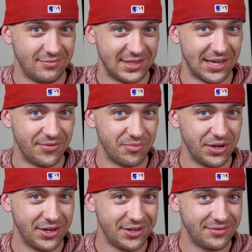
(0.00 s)
Sound
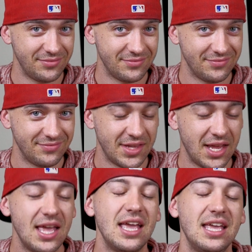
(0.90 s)
familiar?
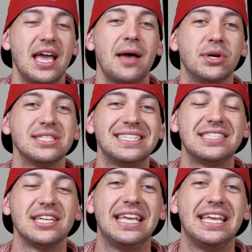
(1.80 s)
Yeah, because that's a